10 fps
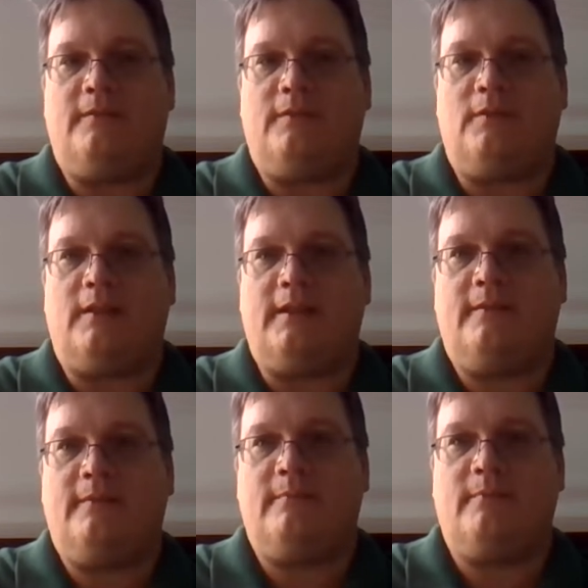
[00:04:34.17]
for it.
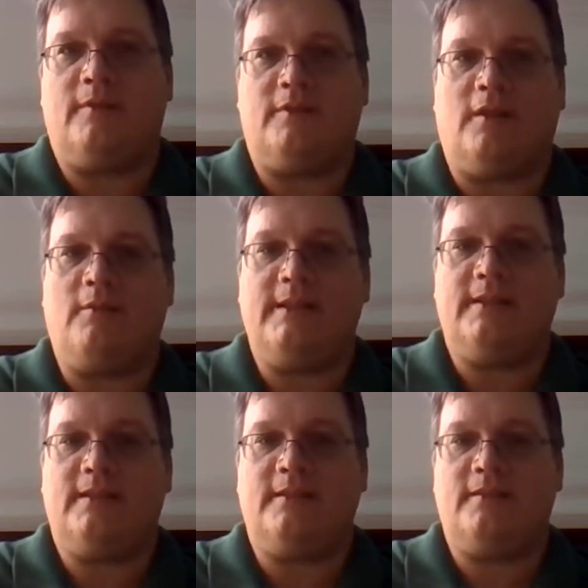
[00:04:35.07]
There's
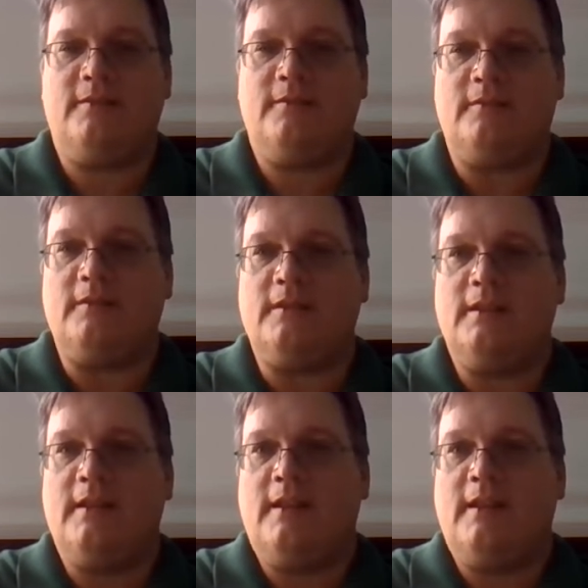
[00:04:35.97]
always the student